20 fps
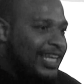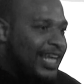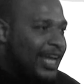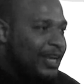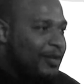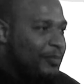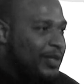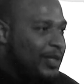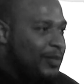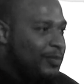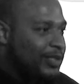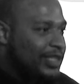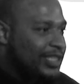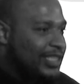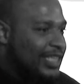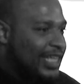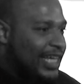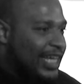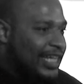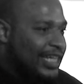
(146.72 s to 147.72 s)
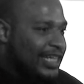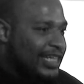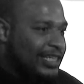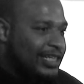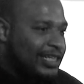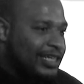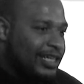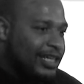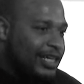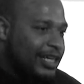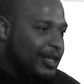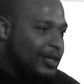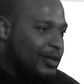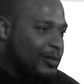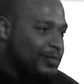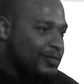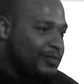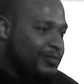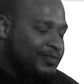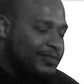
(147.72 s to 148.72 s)
lot of people to thank.
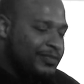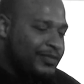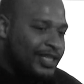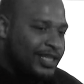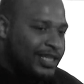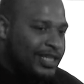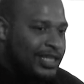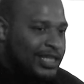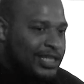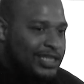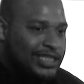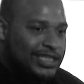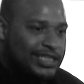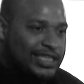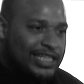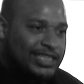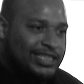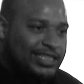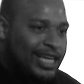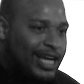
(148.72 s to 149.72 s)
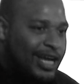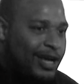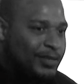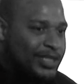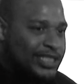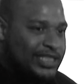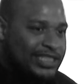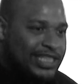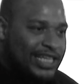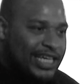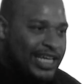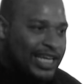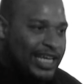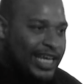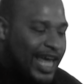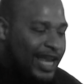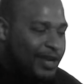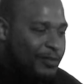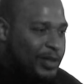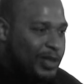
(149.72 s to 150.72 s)
Just as Tomlin said, a
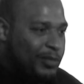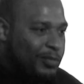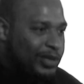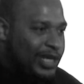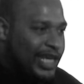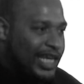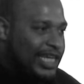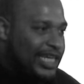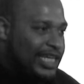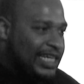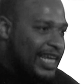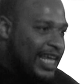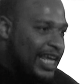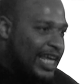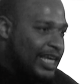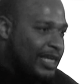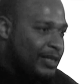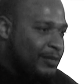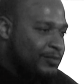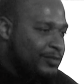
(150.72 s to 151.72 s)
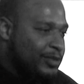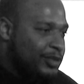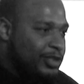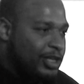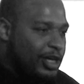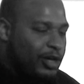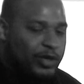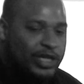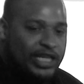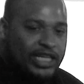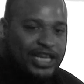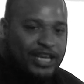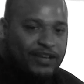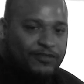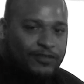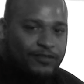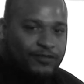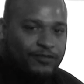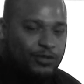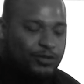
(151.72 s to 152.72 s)
lot of people that he named, you know, he
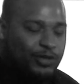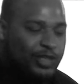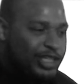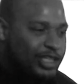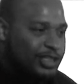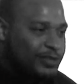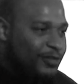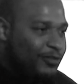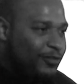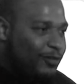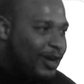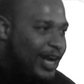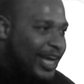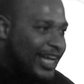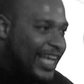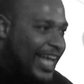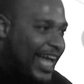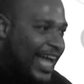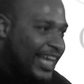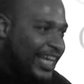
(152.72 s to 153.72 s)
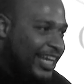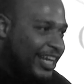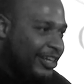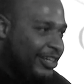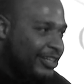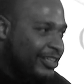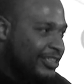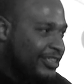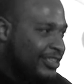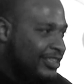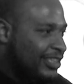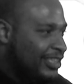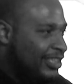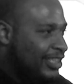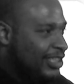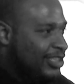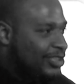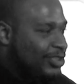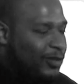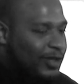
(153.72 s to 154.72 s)
left a few years before I got here.
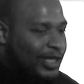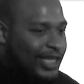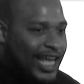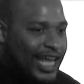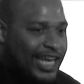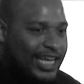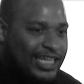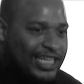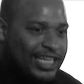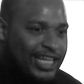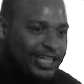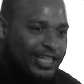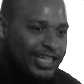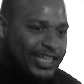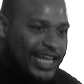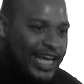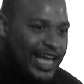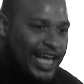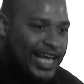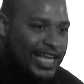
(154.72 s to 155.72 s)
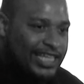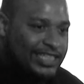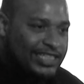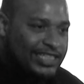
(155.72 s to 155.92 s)
So a lot of the younger guys